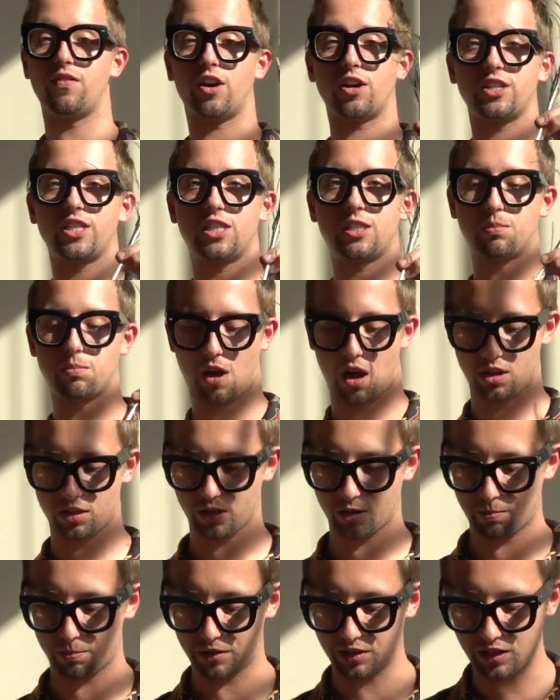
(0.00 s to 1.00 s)
our
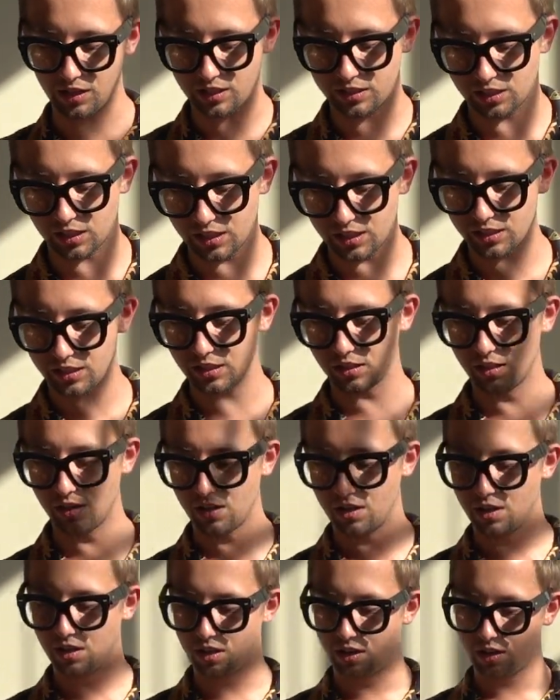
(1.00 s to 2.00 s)
smaller pieces
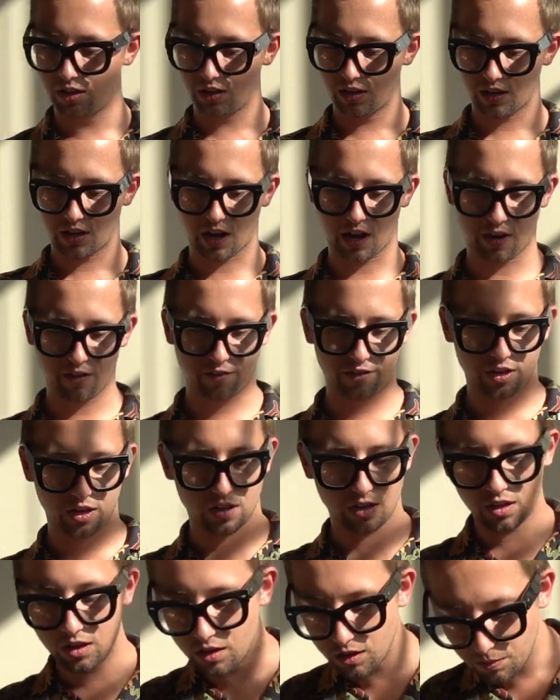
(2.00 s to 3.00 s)

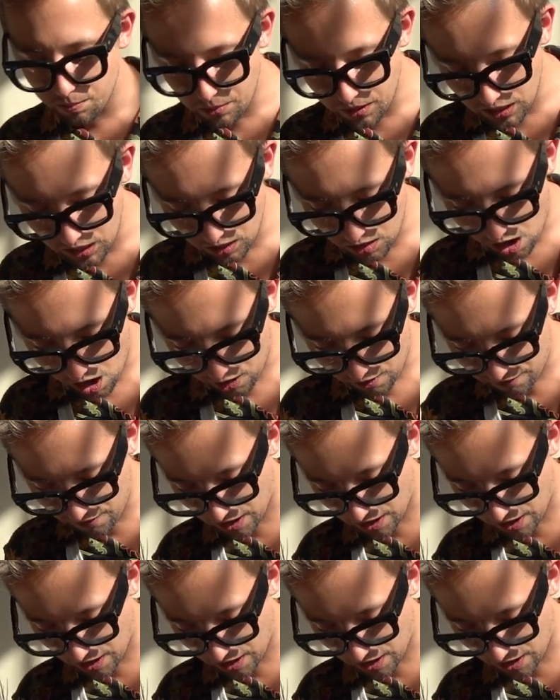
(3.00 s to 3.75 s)
of peacock